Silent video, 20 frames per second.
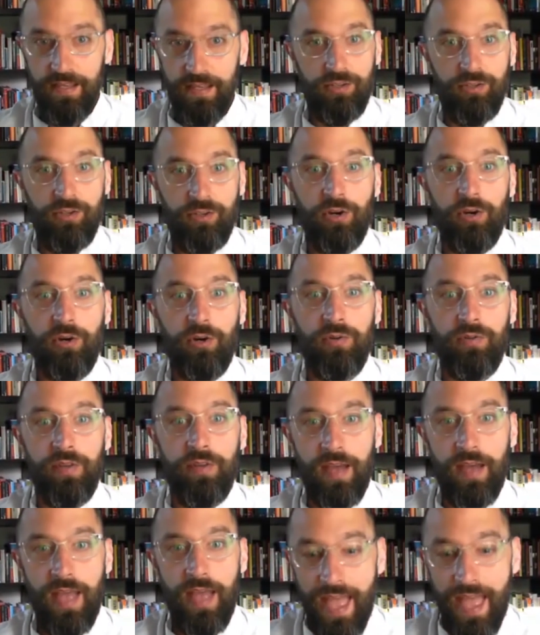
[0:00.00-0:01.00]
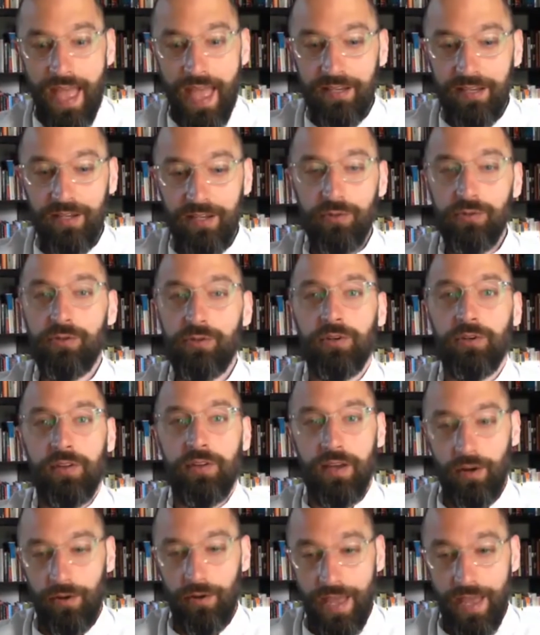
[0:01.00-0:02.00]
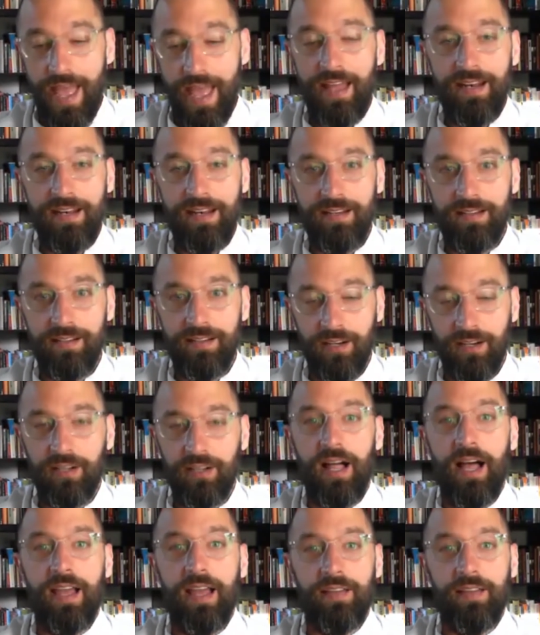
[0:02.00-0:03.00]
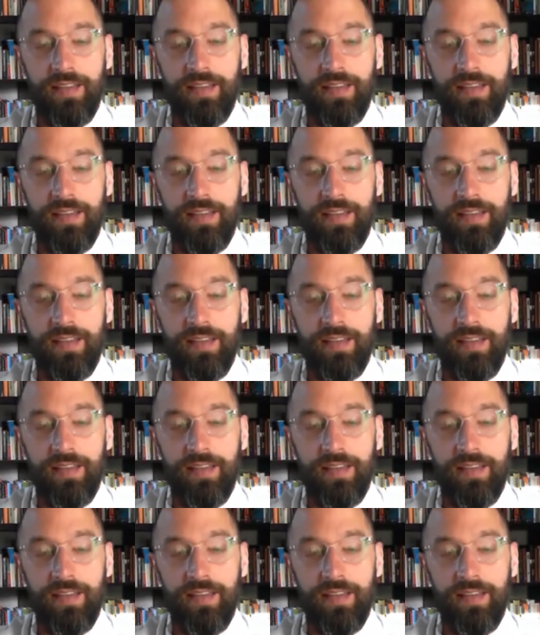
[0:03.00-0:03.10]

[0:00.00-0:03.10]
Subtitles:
So the end user or the end client,